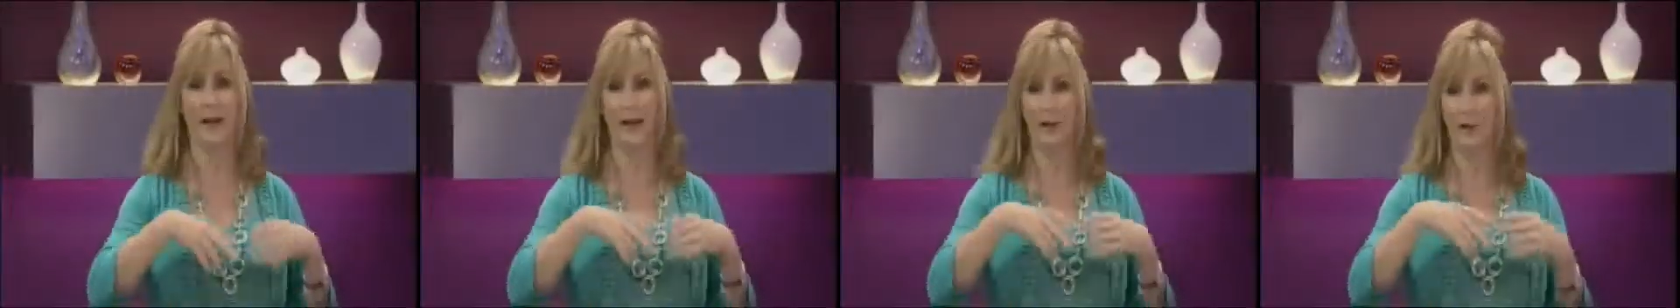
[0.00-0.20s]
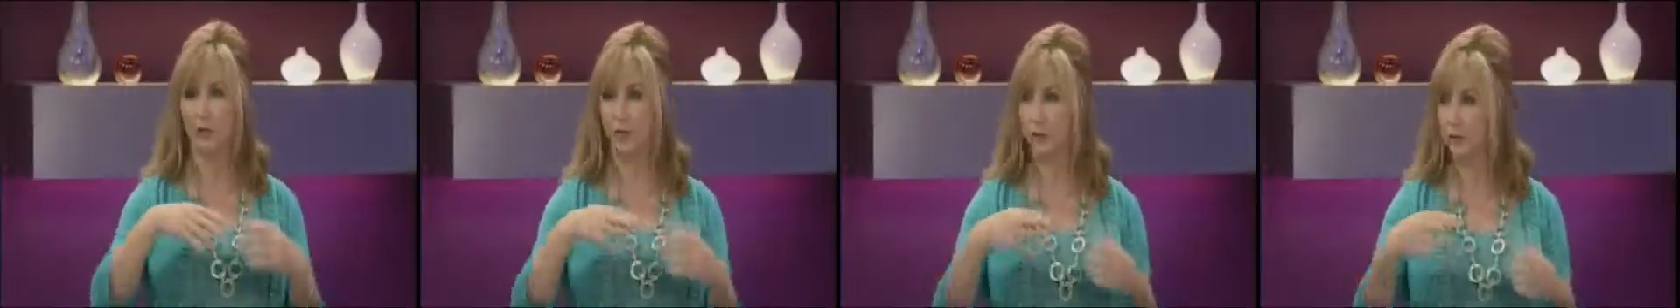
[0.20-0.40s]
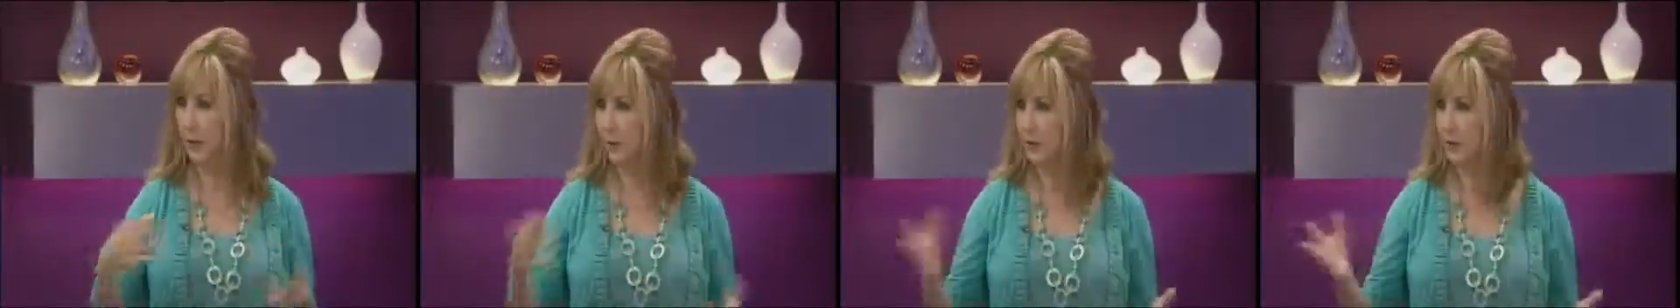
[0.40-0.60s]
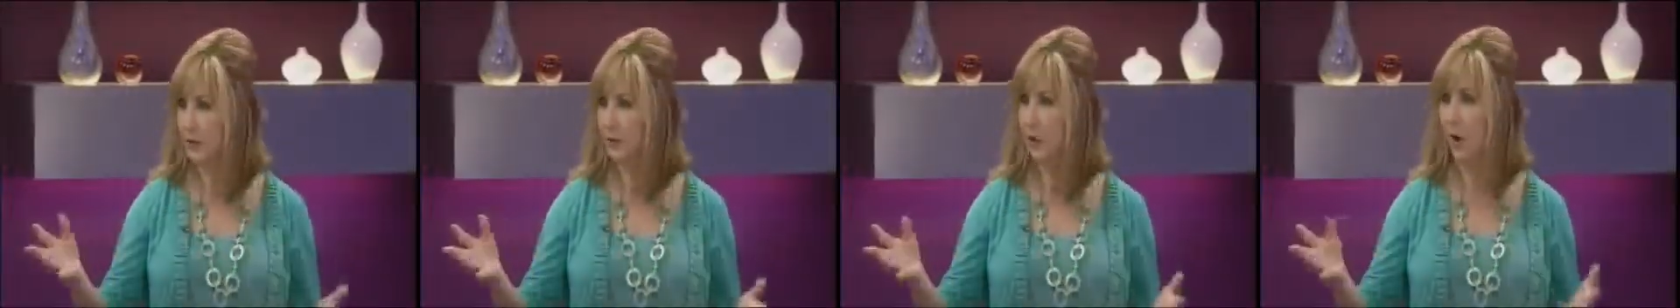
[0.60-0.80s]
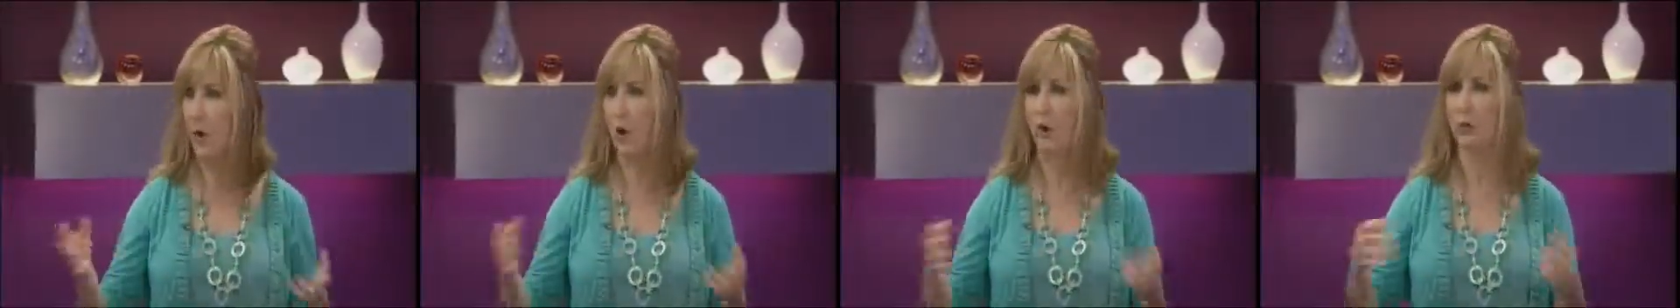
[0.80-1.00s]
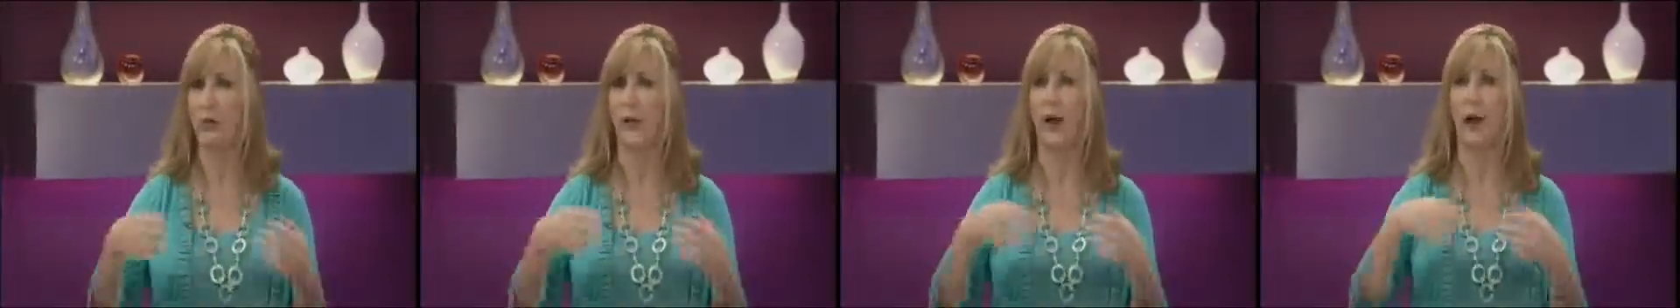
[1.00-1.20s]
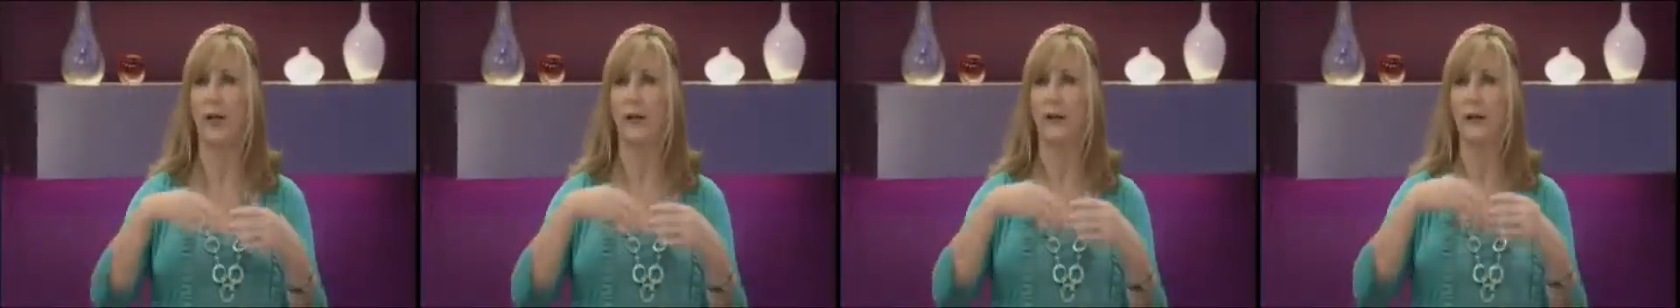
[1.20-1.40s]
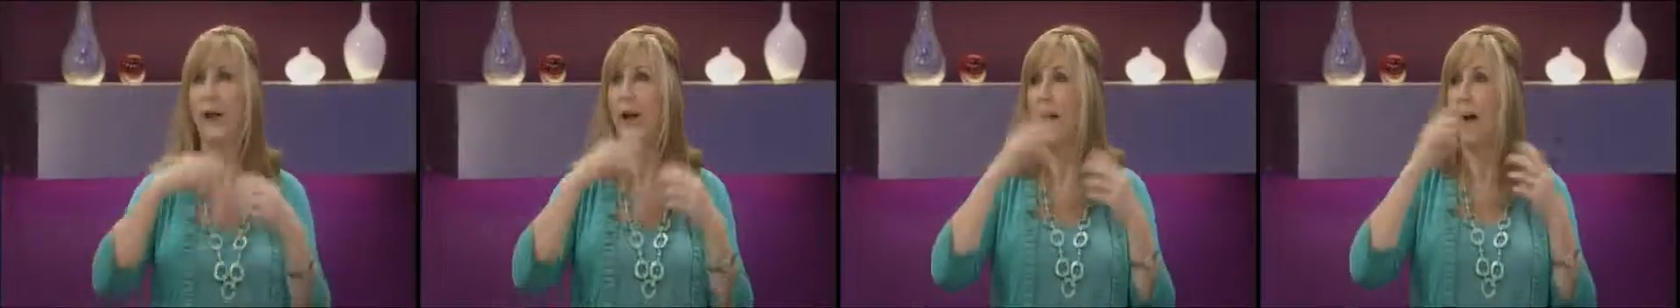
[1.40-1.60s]
and it dribbled on,
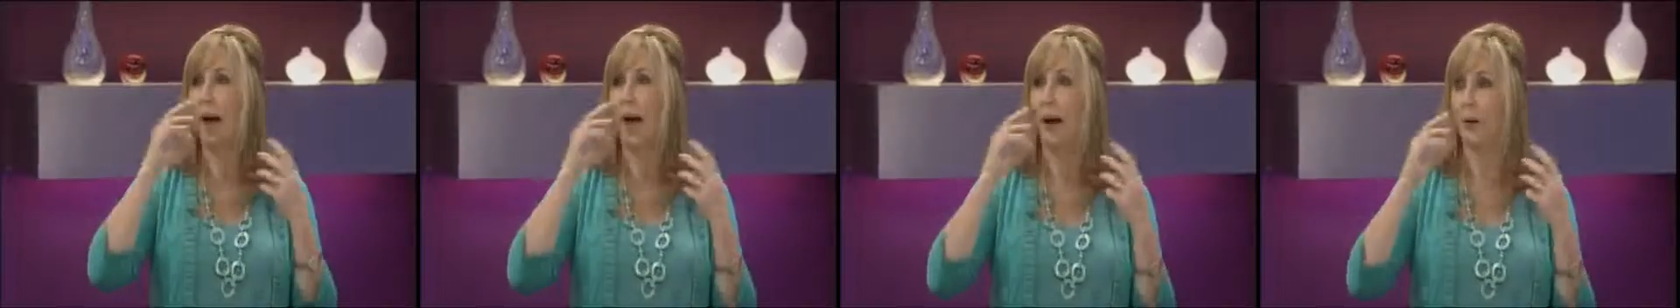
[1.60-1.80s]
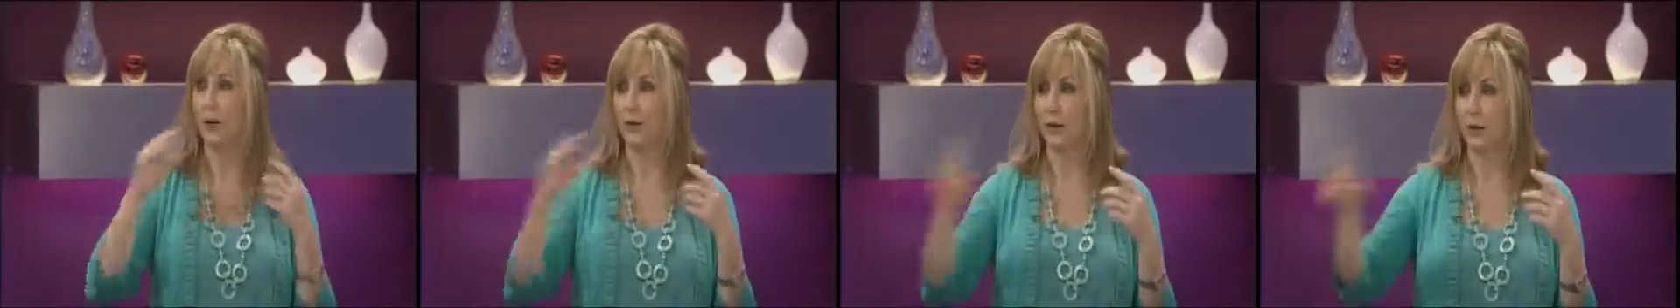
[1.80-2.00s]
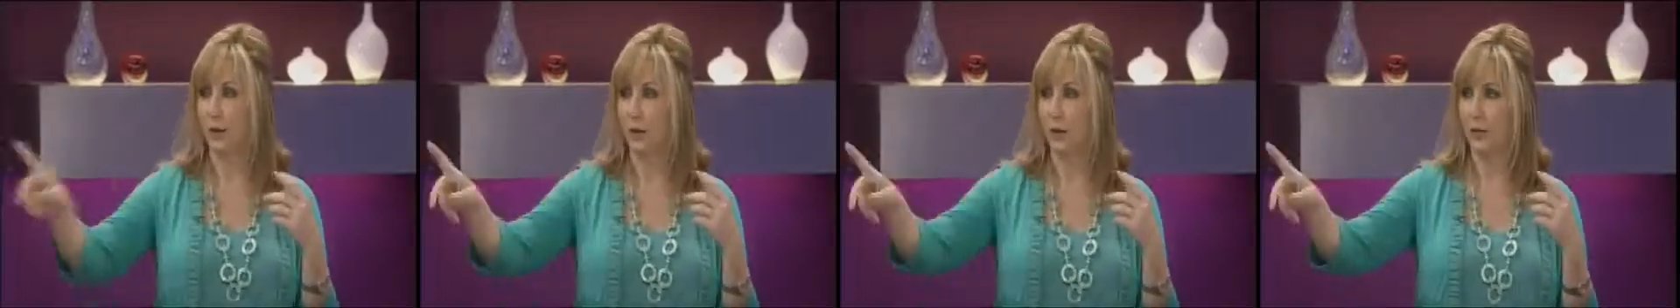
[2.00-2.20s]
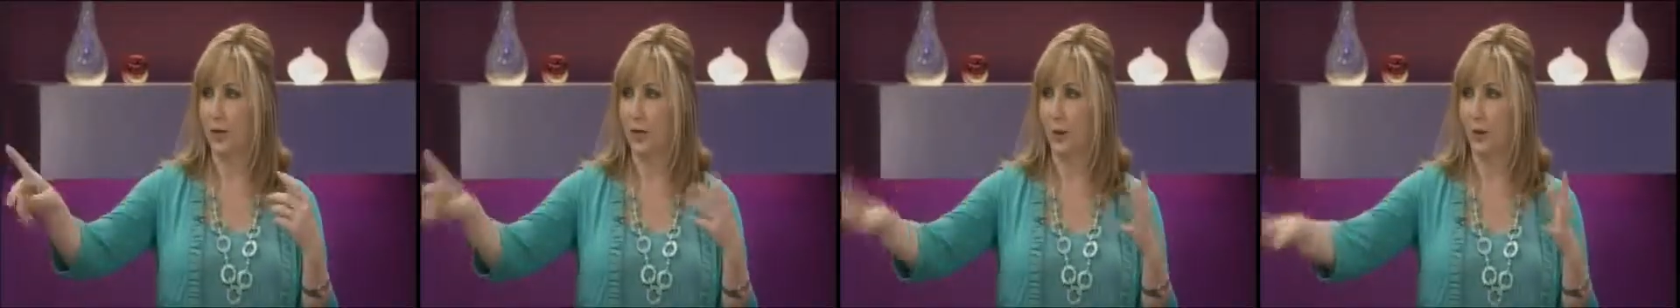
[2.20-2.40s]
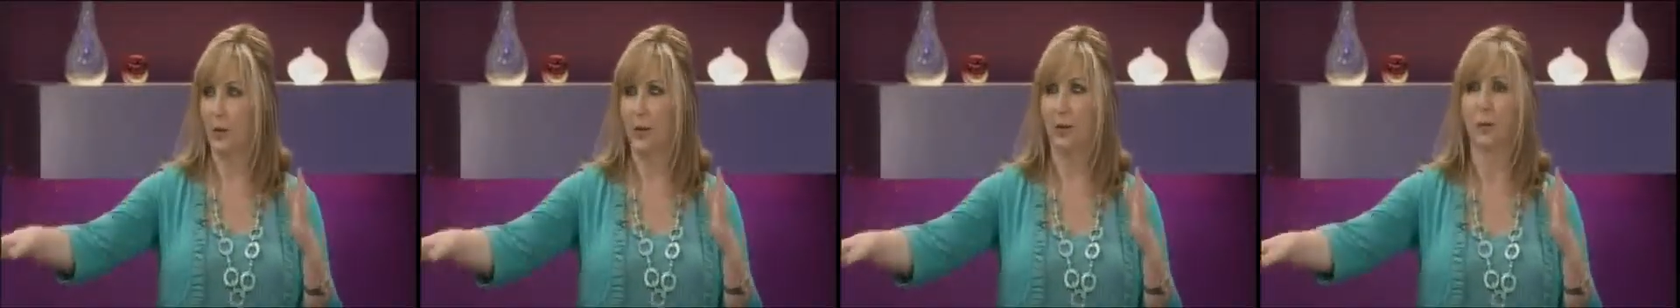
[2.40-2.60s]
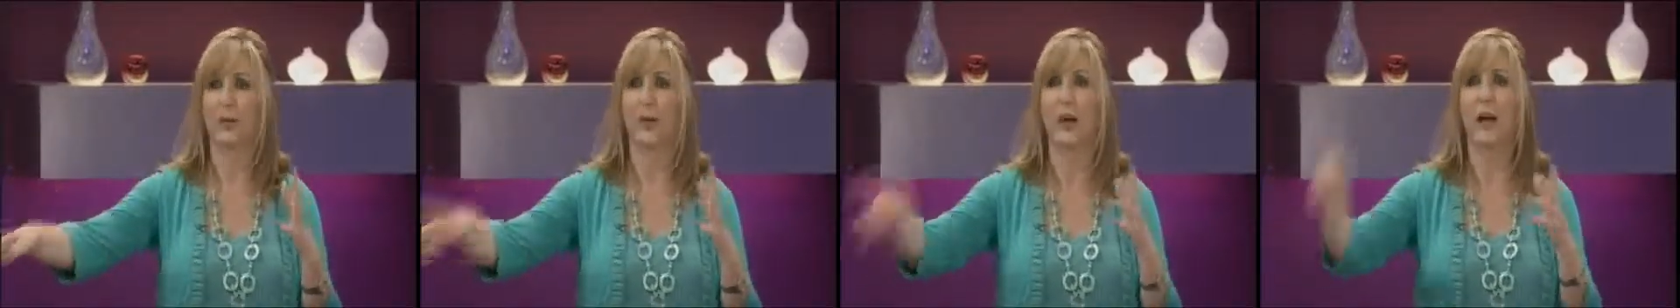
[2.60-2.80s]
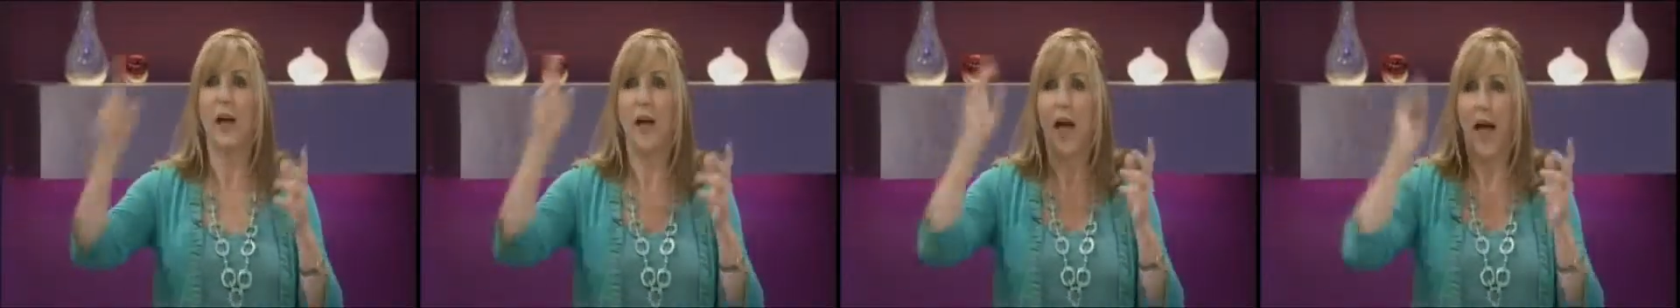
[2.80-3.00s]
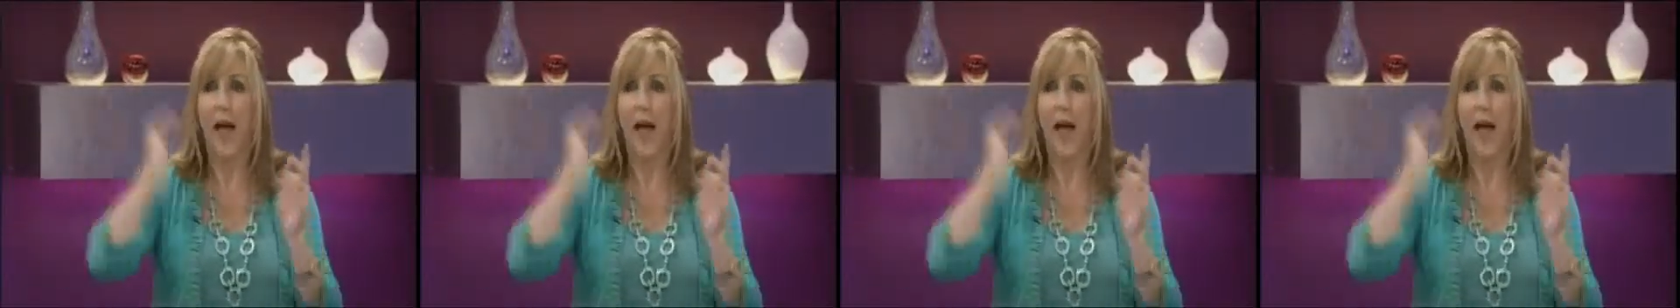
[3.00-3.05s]
and I wasn't going to use that word, was I?